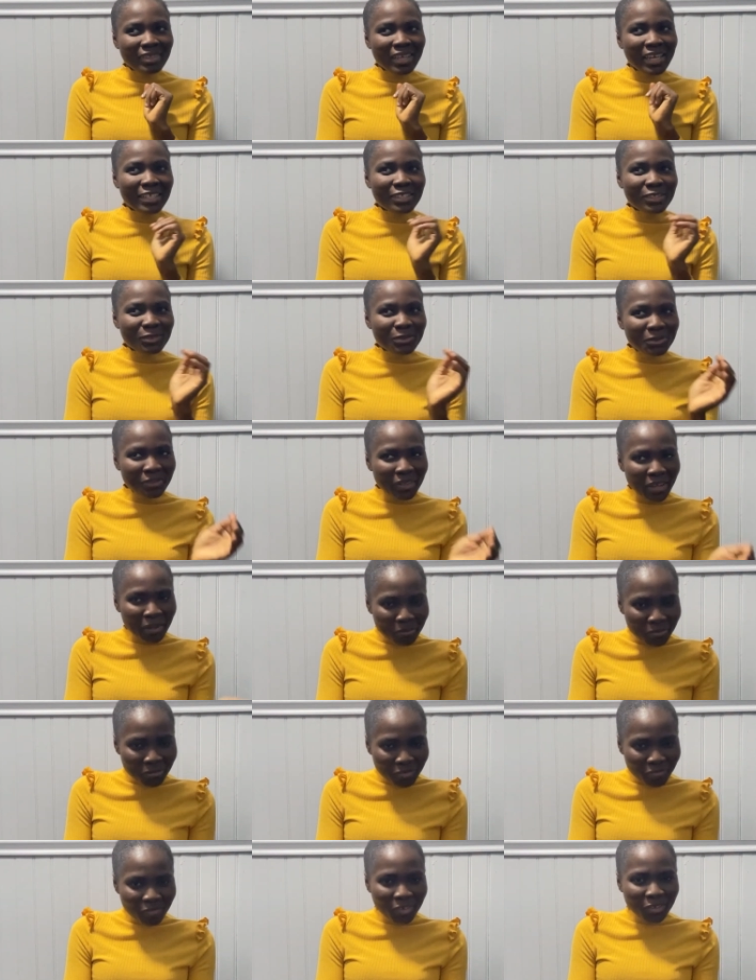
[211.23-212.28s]
i told her i
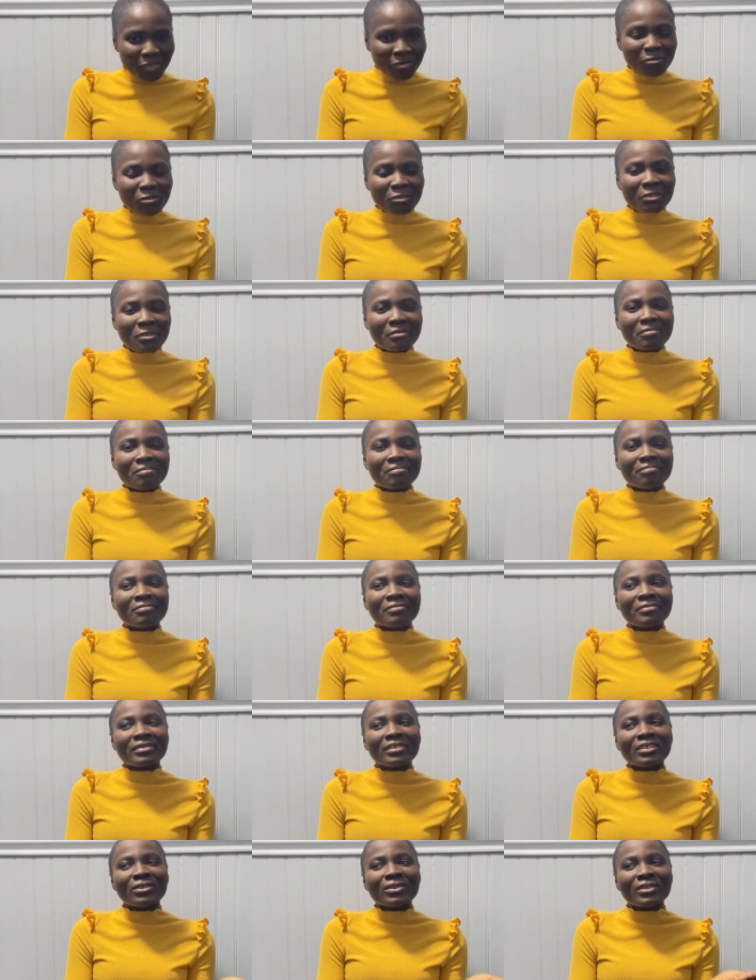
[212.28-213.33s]
moved on from
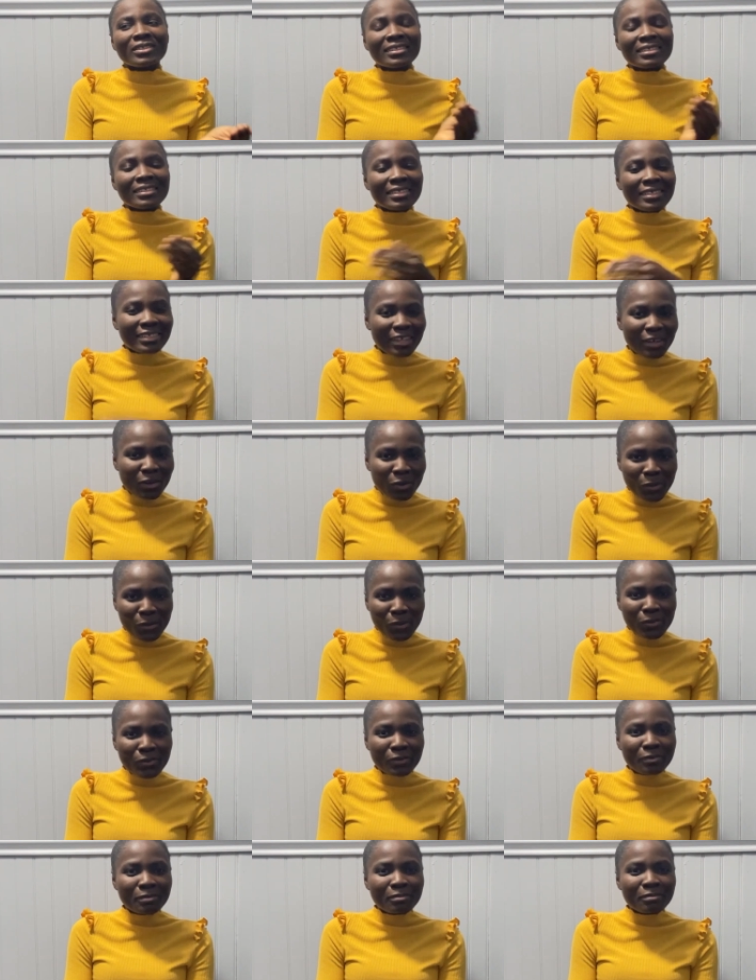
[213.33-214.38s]
you know staying at
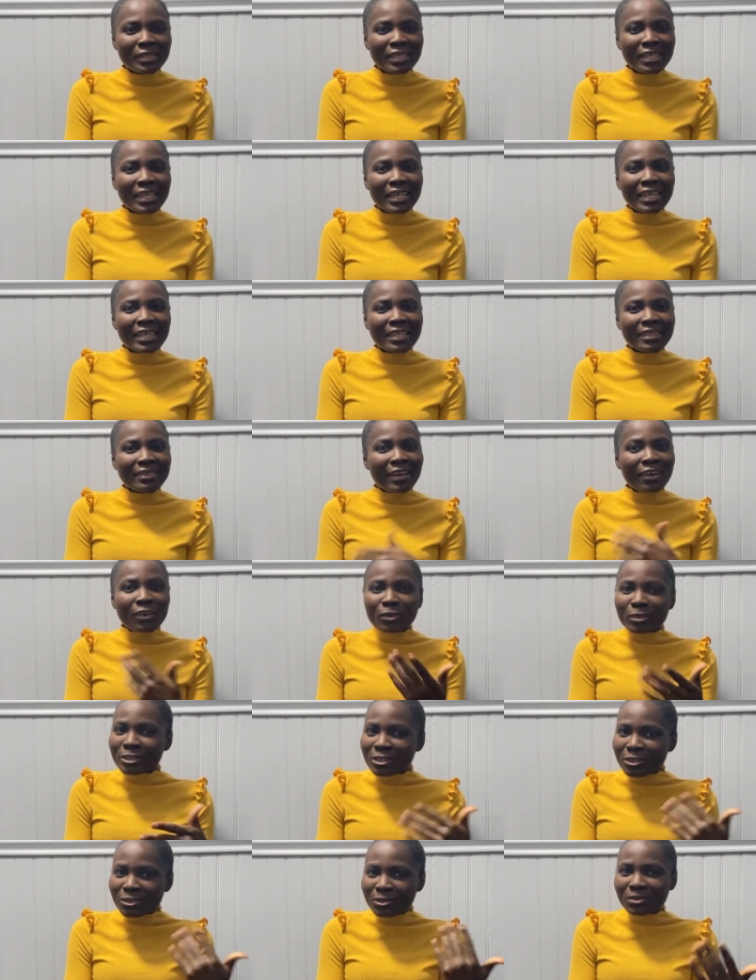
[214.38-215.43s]
home that
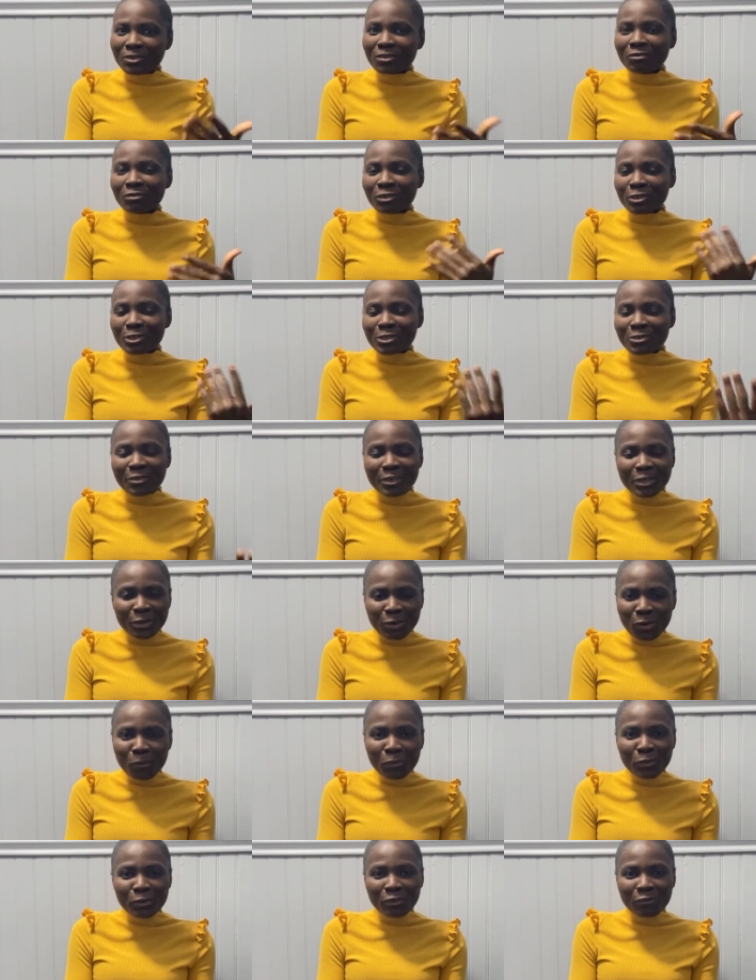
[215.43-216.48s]
continued of course for a
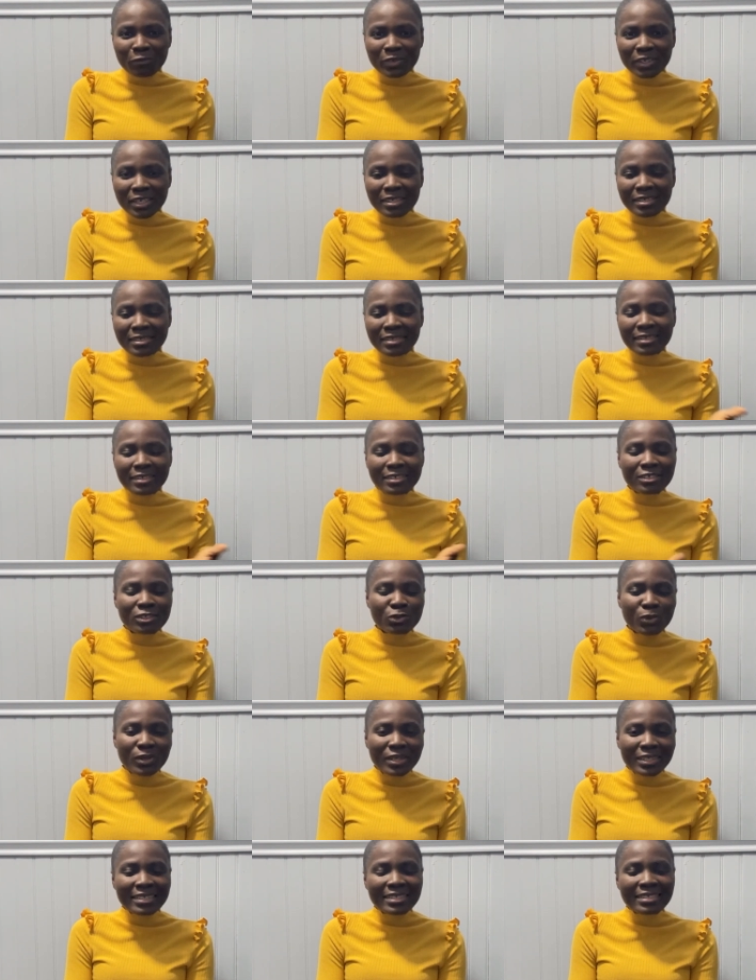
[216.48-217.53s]
couple of years since
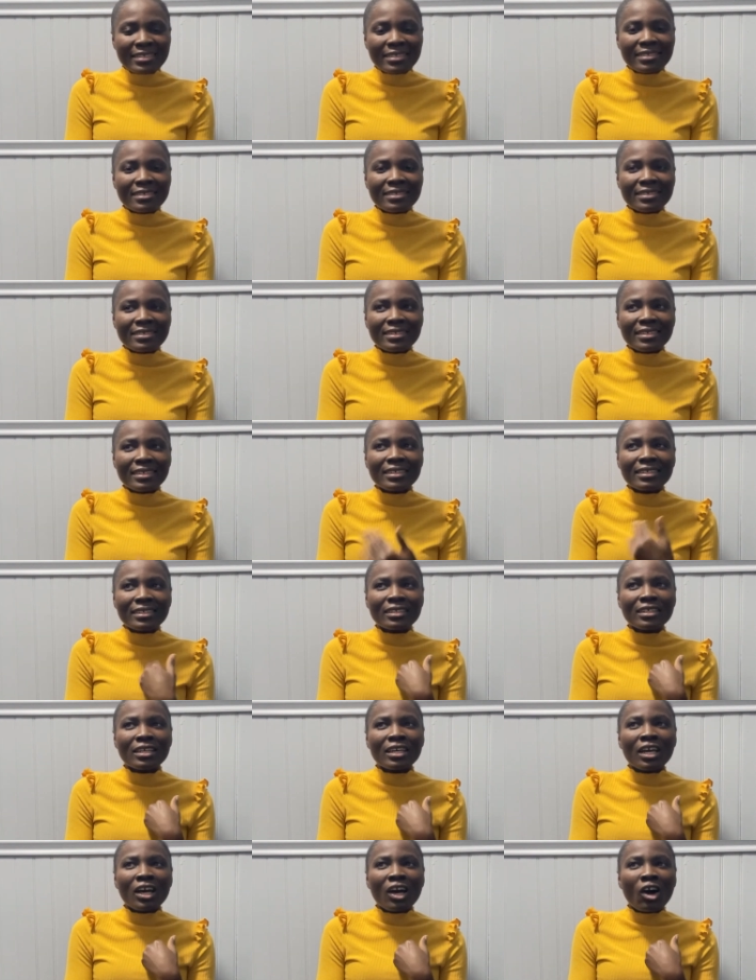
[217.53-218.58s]
2016